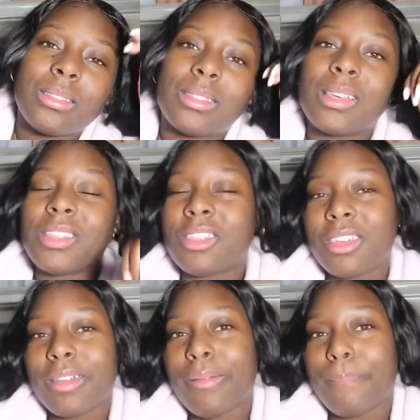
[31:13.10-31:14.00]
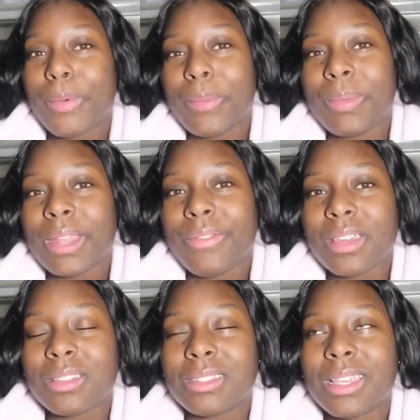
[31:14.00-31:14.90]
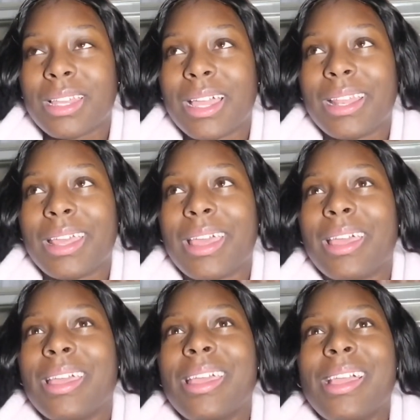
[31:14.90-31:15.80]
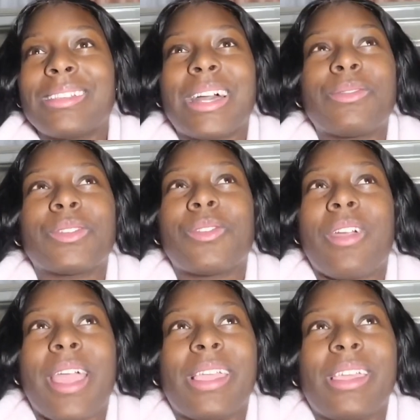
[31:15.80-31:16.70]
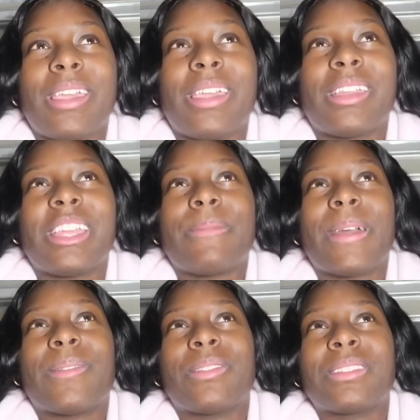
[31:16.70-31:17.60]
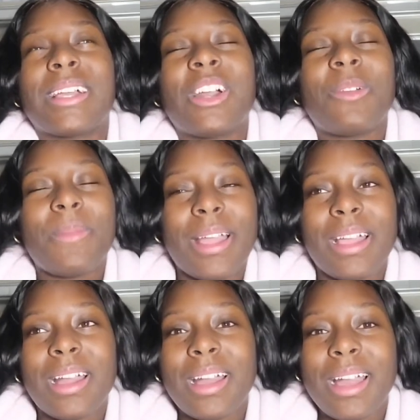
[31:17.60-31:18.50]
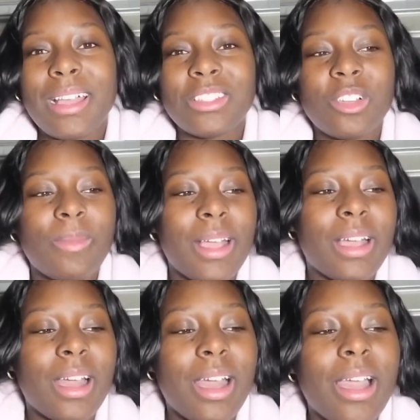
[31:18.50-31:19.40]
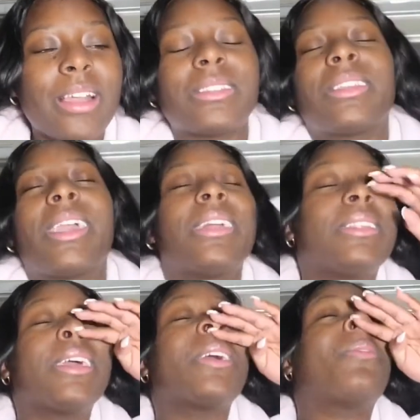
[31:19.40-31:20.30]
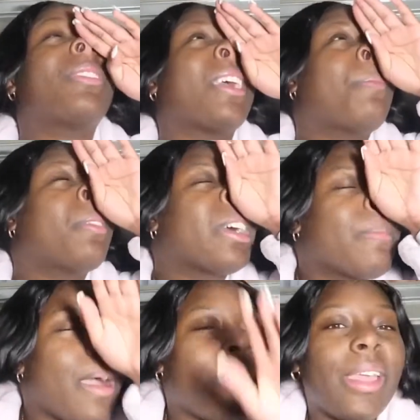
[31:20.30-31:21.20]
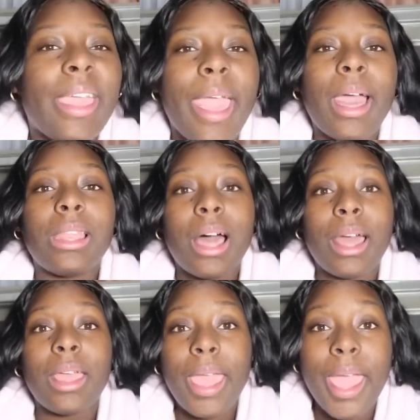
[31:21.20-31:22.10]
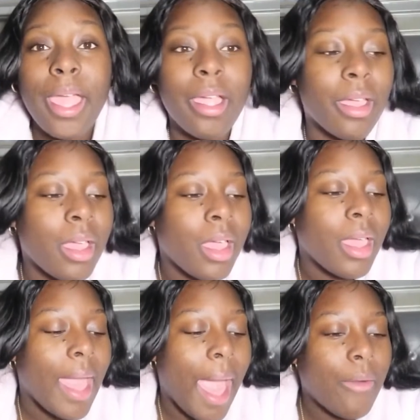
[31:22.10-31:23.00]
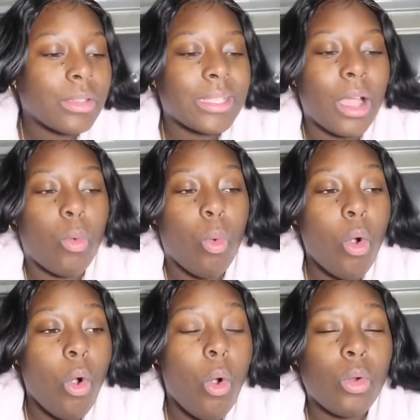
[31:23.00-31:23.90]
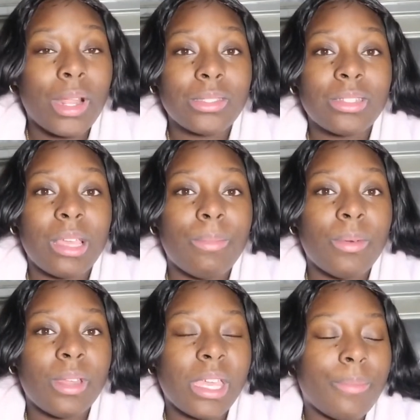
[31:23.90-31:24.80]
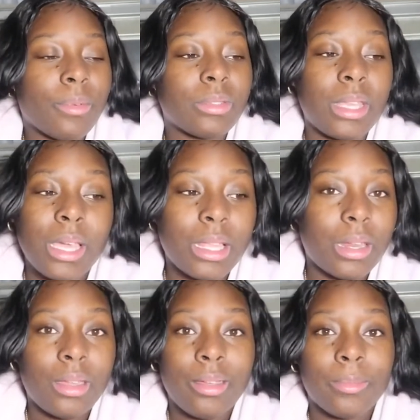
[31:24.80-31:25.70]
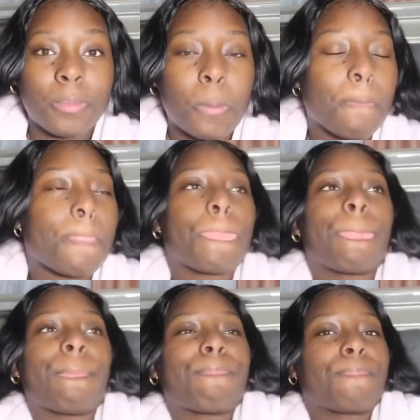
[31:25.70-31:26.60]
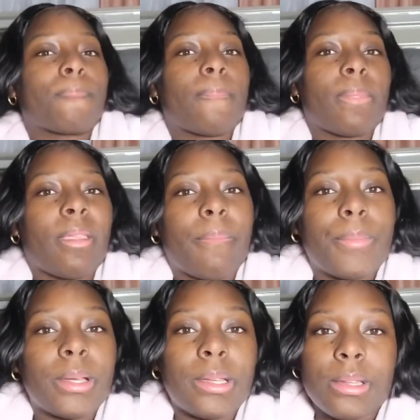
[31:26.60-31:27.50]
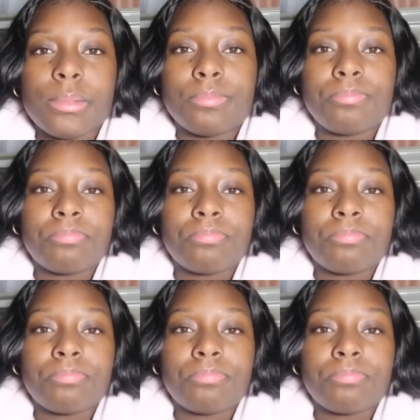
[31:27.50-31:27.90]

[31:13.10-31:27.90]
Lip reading: touching moment, if I should say it like that, because I was crying and everybody was just like, oh my gosh, oh my gosh. And then when they put him out, he had a lot of hair. I was like, whoa, that's what they meant when they kept on saying he got a lot of hair. But